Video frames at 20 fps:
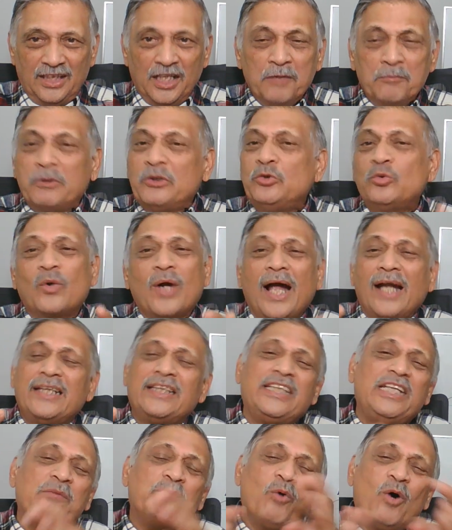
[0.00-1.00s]
But you can't
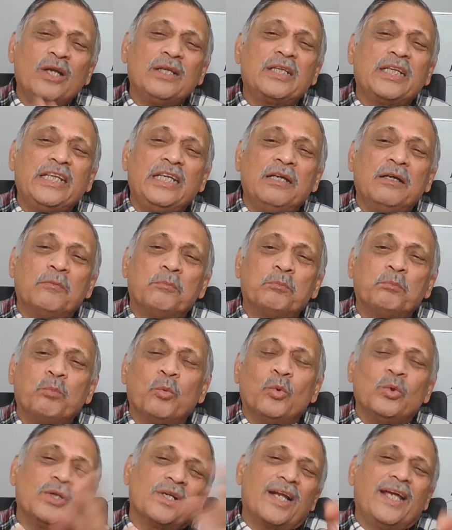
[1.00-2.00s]
keep on
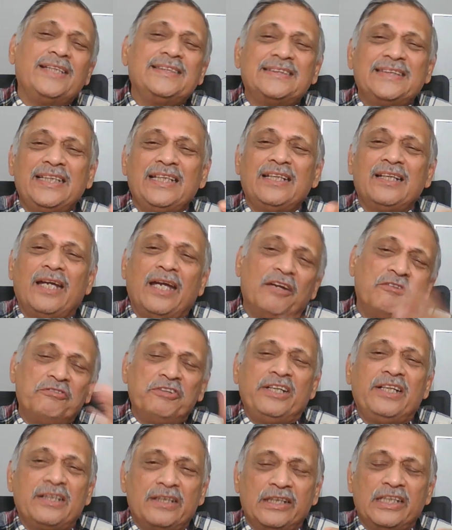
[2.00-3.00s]
depolarizing
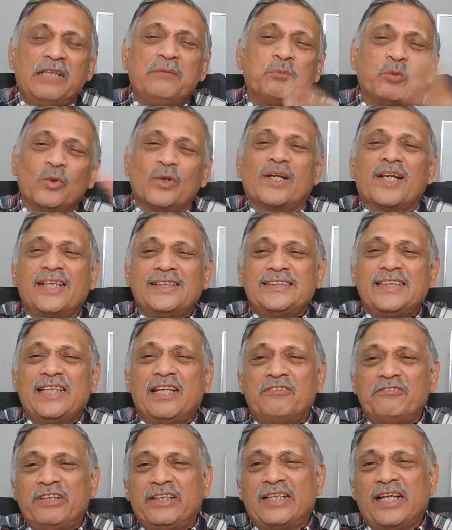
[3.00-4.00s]

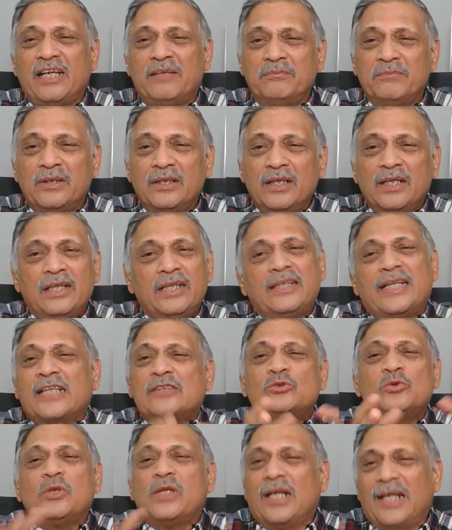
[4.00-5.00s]
every time. It has
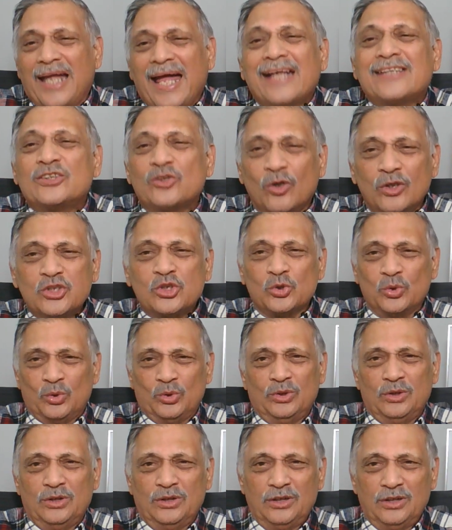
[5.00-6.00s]
to relax also.
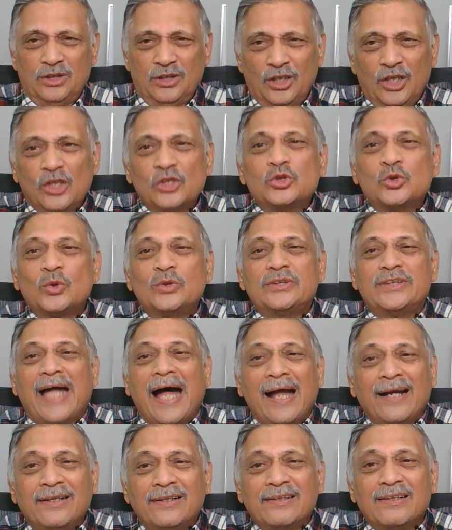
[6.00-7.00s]
So
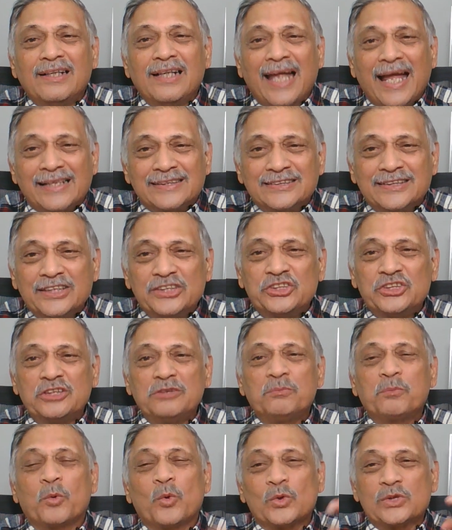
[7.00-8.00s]
that
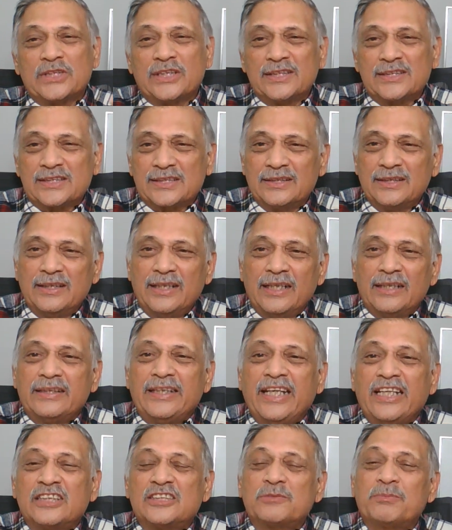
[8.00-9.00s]
relaxation process
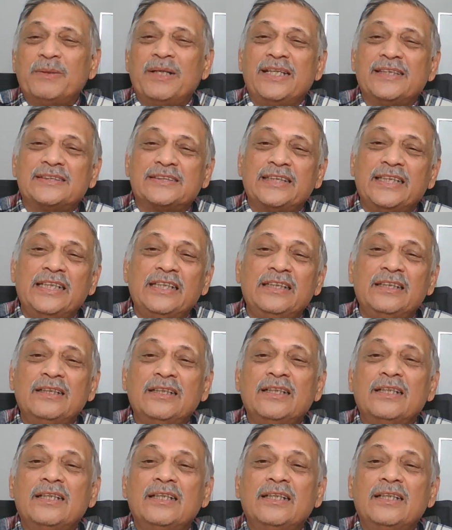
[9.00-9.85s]
takes place in